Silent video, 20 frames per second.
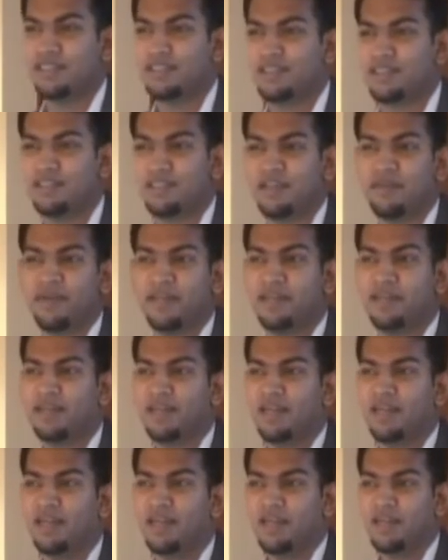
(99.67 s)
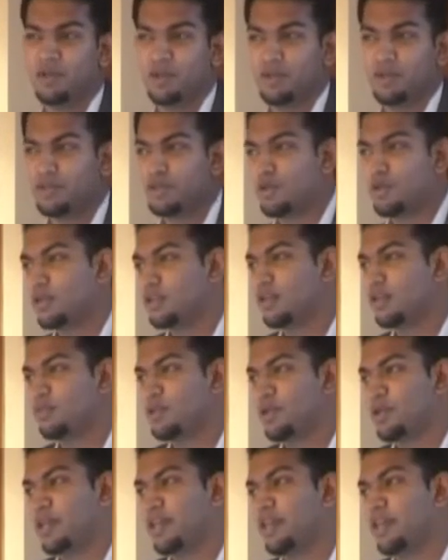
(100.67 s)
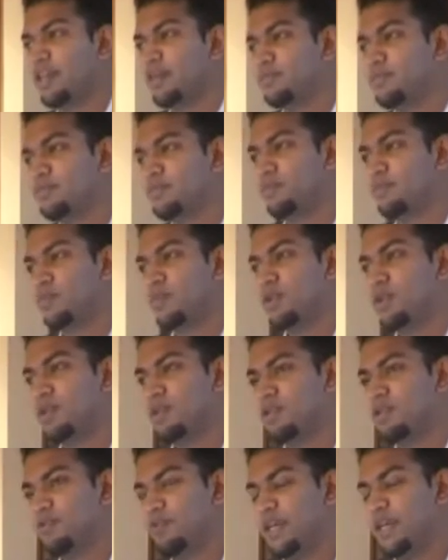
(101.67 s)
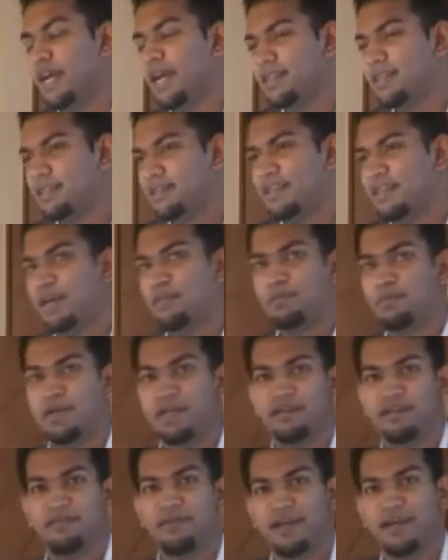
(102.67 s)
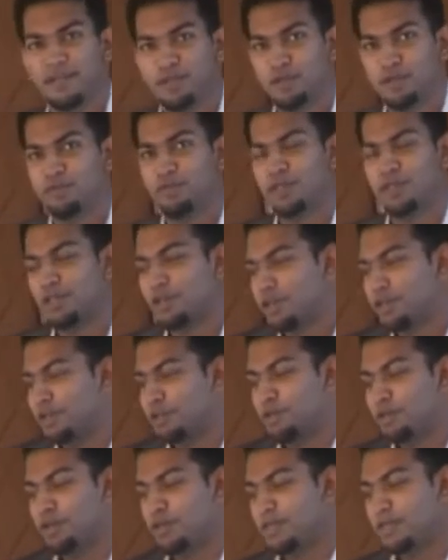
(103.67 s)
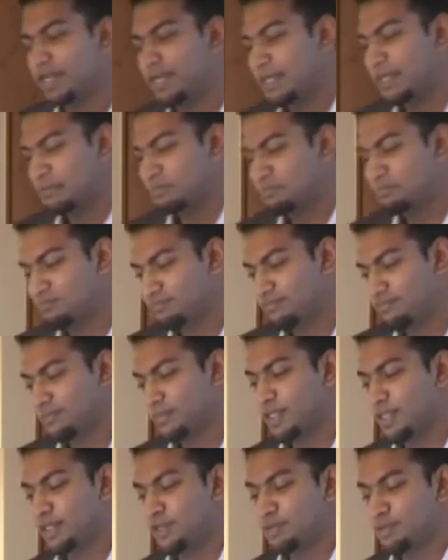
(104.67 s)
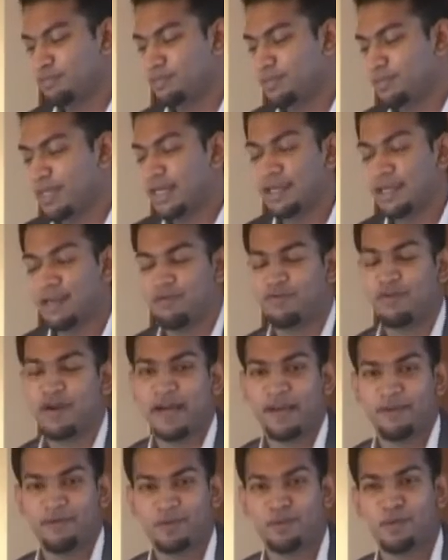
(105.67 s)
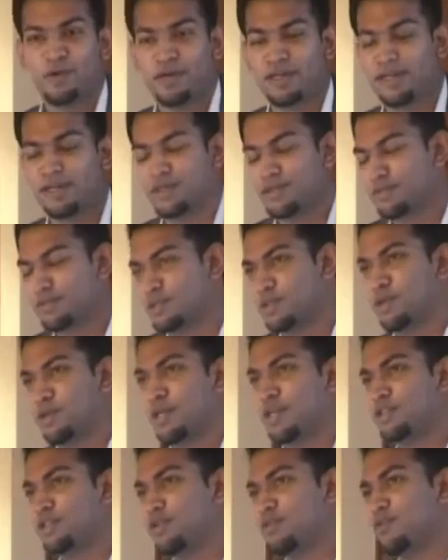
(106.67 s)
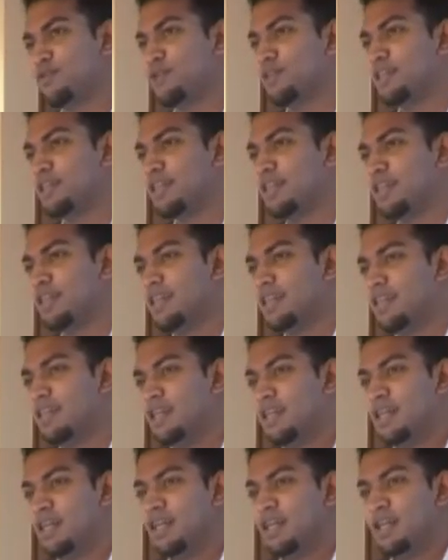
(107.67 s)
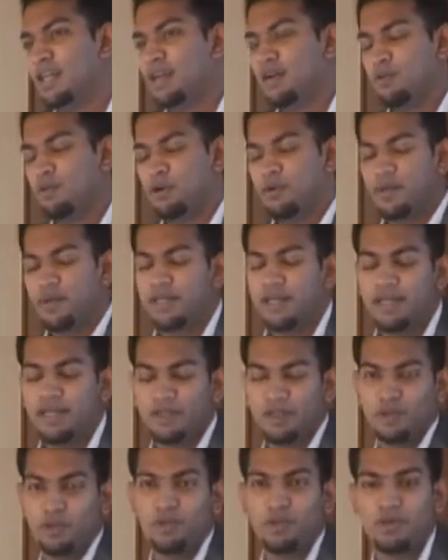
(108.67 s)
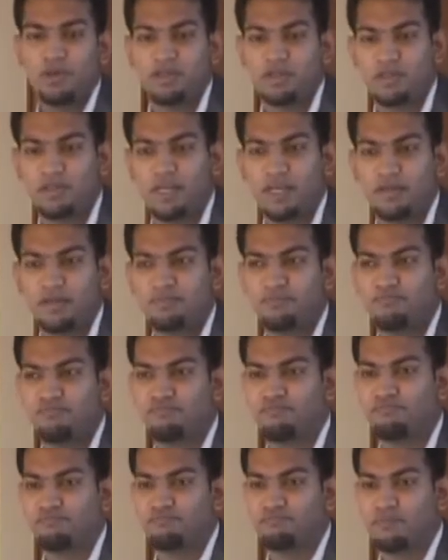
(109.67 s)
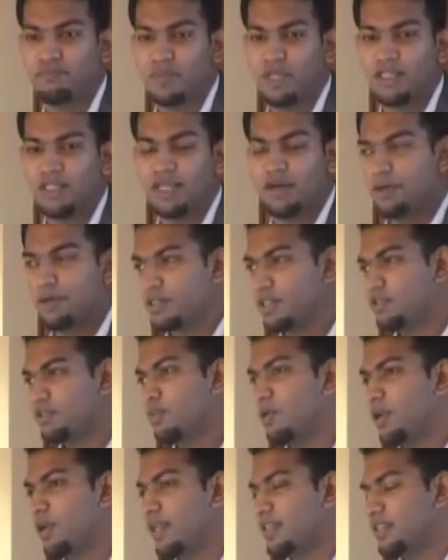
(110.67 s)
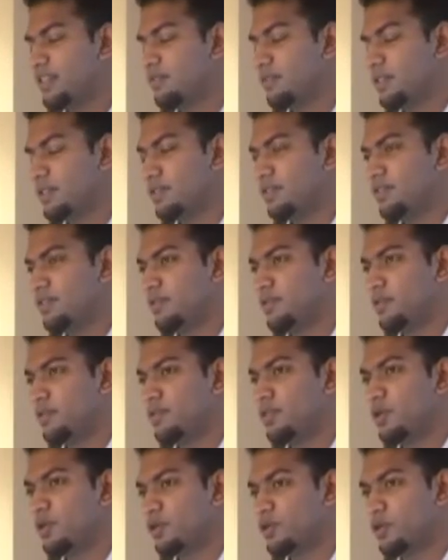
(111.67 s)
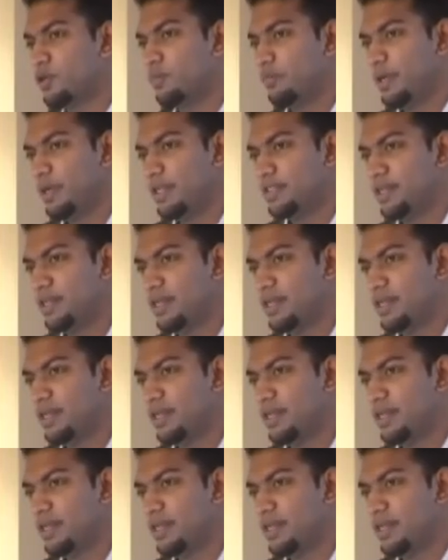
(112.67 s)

seasons are when tourists don't come to Kerala. So we had this campaign where we thought you could kindle fire with water and so on and so forth. What we tried to do was there was a small SMS shortcode piece